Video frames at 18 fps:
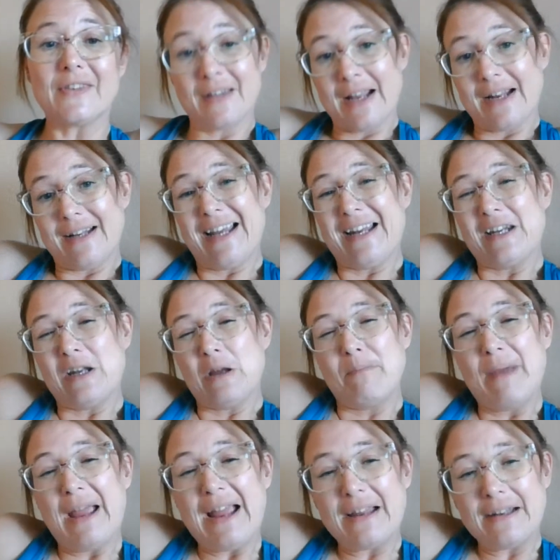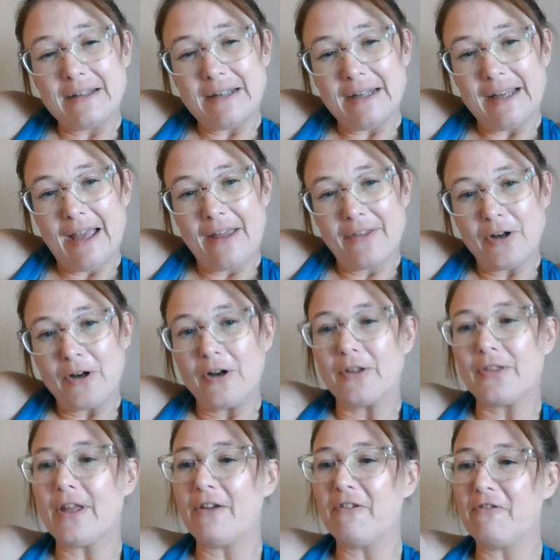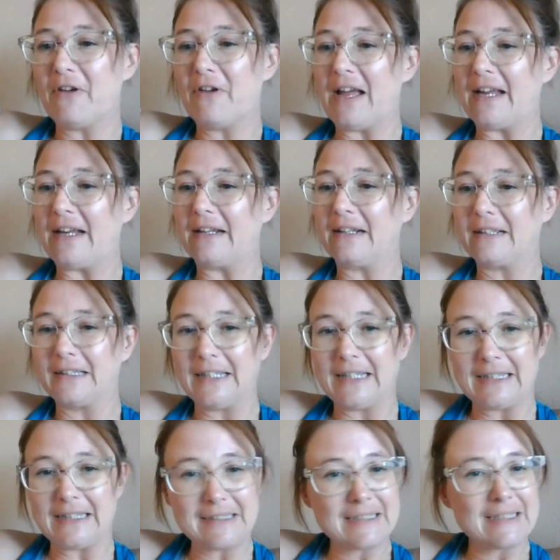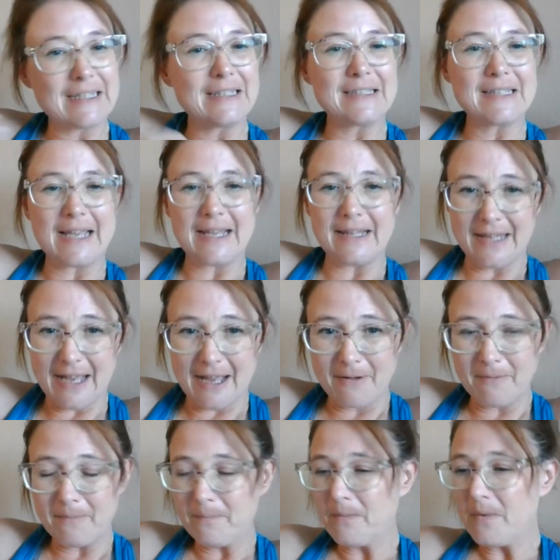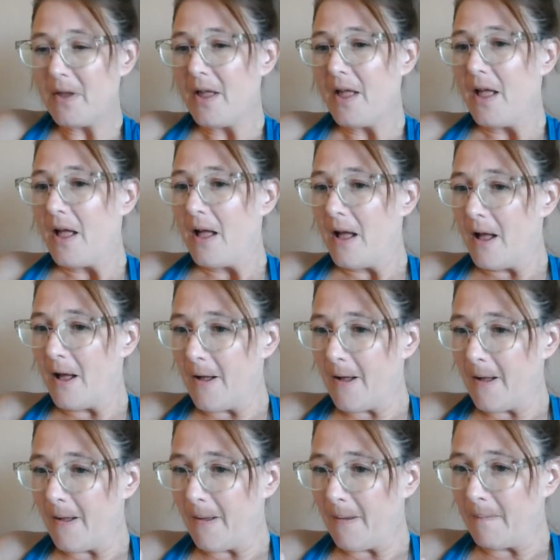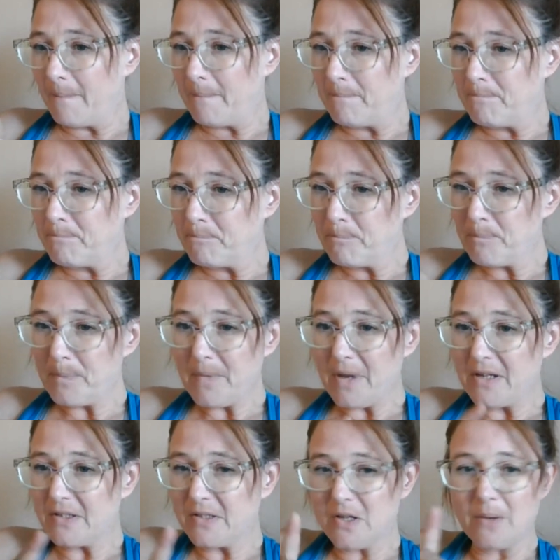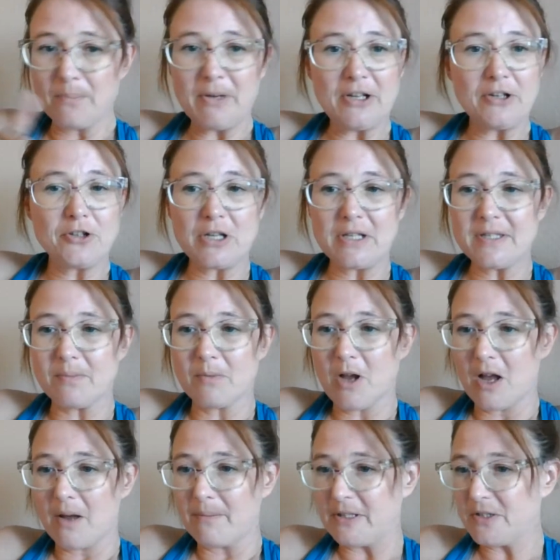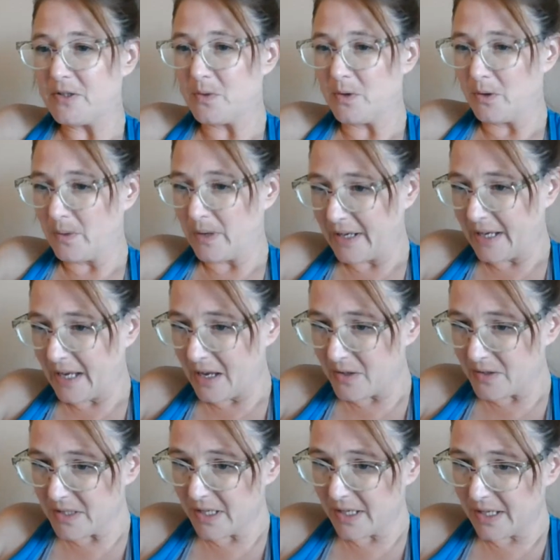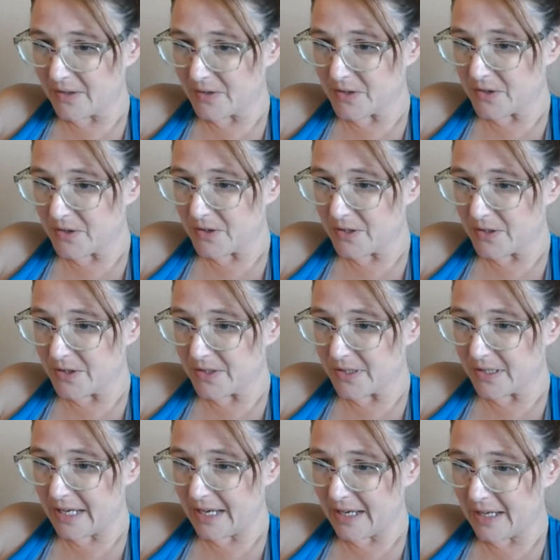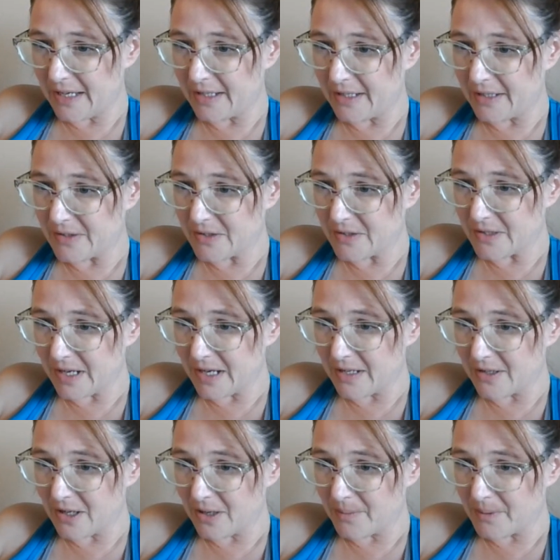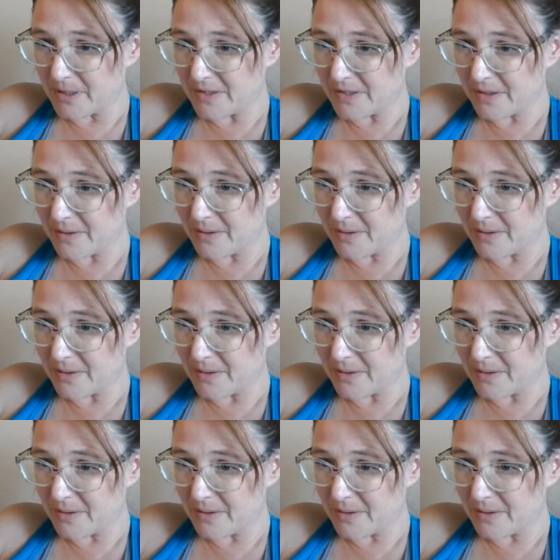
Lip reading: They tend to band together, they find cliques, things like that. So I'm going to address some comments real quick. Housing counselors can and stand on it.